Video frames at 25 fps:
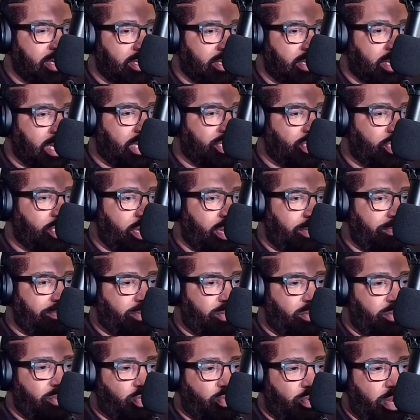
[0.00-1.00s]
The legendary
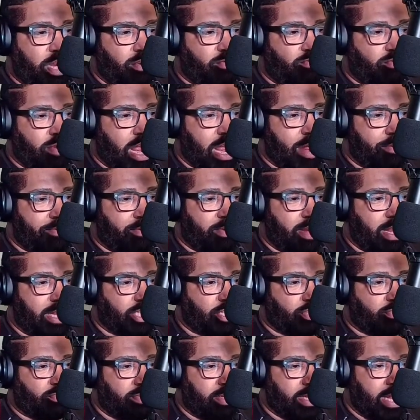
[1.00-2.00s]
producer and rapper
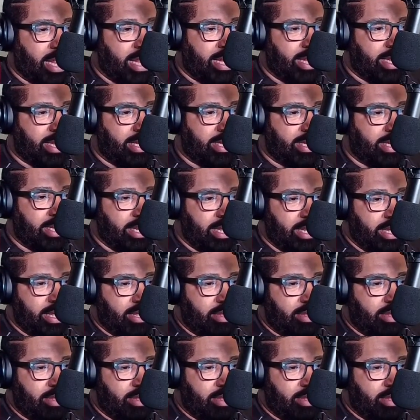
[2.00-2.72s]
has created